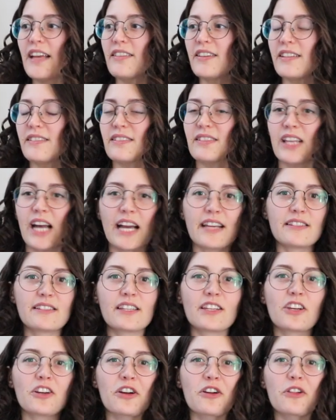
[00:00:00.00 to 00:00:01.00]
the
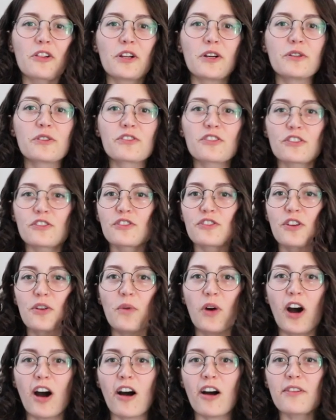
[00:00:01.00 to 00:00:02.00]
sizing on clothes are
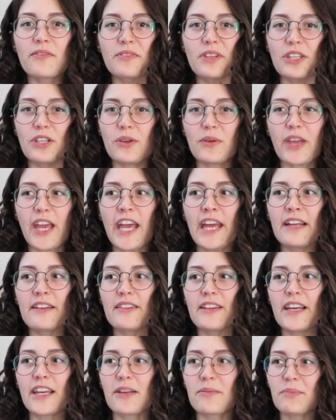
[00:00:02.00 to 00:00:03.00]
so off that you
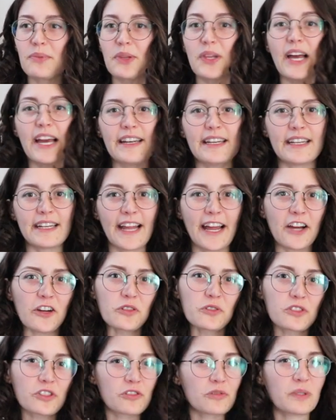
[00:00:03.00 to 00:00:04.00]
can't like plan it
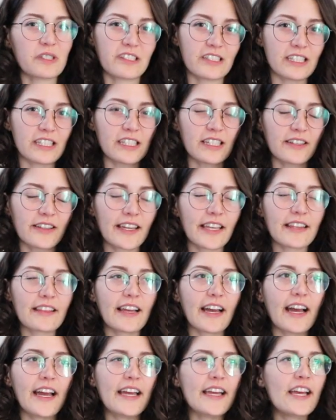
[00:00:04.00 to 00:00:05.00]
out to a T like
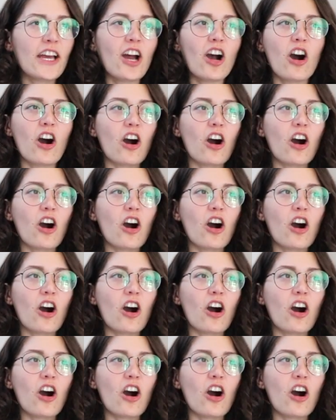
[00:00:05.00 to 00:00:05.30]
that.